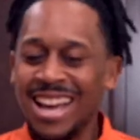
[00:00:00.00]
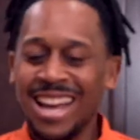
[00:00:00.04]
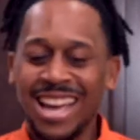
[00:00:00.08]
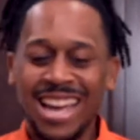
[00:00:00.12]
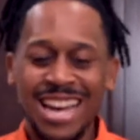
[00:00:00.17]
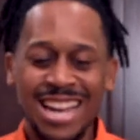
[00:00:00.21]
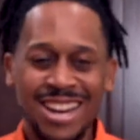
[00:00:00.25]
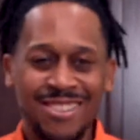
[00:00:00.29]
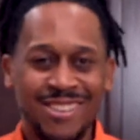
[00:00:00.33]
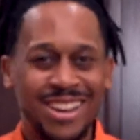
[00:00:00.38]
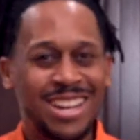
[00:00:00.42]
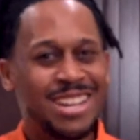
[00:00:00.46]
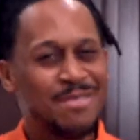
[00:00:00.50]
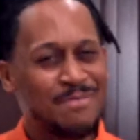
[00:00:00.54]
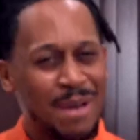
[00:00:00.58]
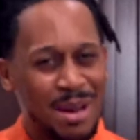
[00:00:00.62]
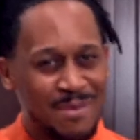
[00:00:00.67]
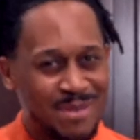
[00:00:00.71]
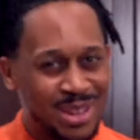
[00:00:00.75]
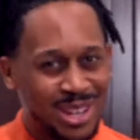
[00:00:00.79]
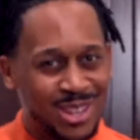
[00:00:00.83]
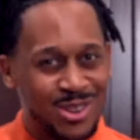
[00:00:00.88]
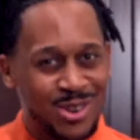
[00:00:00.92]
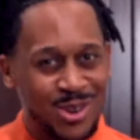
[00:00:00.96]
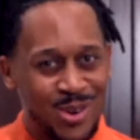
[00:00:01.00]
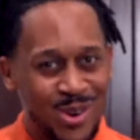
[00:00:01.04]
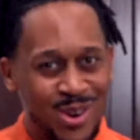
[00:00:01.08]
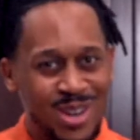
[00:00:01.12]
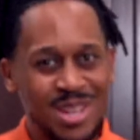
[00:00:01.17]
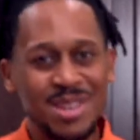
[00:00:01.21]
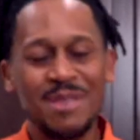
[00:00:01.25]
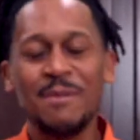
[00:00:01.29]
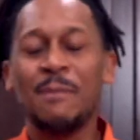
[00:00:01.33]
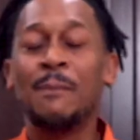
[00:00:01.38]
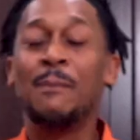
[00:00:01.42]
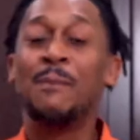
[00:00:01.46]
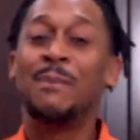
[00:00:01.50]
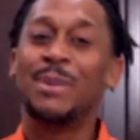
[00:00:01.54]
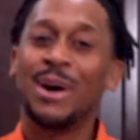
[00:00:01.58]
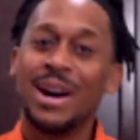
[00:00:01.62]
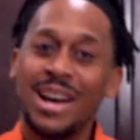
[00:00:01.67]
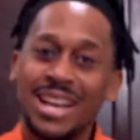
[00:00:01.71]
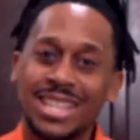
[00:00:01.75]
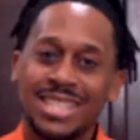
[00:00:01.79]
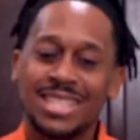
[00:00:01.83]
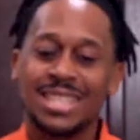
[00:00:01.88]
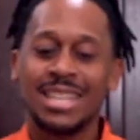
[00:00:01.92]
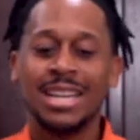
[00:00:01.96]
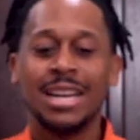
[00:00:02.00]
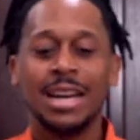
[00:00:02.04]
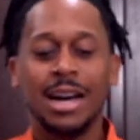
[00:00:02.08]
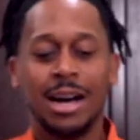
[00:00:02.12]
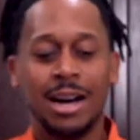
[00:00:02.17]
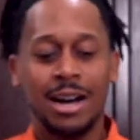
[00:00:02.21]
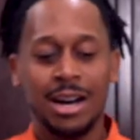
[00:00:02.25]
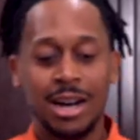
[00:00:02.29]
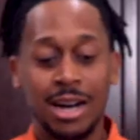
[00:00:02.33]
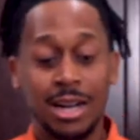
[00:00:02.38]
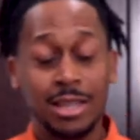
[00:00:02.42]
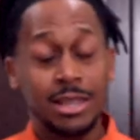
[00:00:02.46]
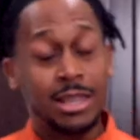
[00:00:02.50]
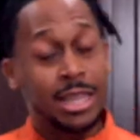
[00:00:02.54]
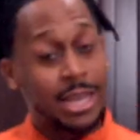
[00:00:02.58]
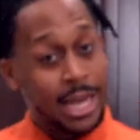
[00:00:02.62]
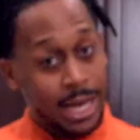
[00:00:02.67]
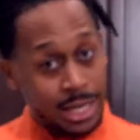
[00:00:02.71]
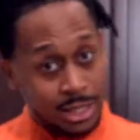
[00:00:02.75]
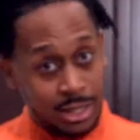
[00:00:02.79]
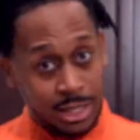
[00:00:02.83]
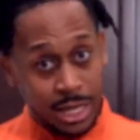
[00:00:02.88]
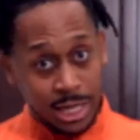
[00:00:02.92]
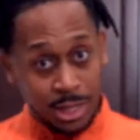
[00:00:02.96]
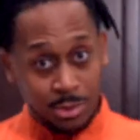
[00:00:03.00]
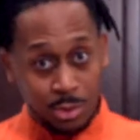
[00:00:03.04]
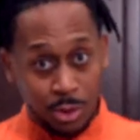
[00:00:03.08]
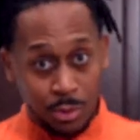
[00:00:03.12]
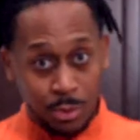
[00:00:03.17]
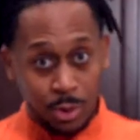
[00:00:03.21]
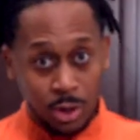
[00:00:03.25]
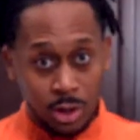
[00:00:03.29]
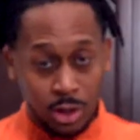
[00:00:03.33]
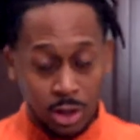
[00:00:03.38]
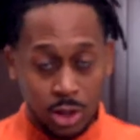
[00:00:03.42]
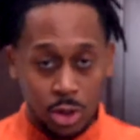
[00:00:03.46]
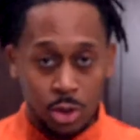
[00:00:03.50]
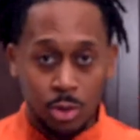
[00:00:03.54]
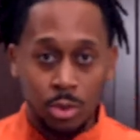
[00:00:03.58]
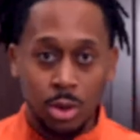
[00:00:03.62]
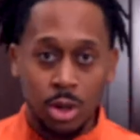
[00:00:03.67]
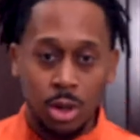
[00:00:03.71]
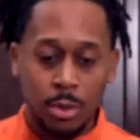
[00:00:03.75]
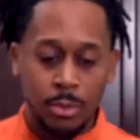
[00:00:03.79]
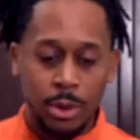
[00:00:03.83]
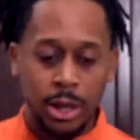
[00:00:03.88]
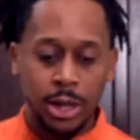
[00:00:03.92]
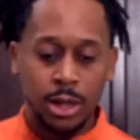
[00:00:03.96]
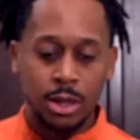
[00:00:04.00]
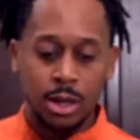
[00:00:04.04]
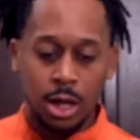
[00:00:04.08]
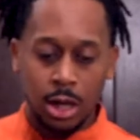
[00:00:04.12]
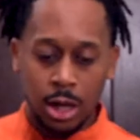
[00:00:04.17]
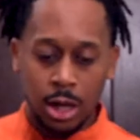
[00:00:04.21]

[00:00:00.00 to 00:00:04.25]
Anyway, it might be a little corny. But yes, that's what we're going to do. We're going to make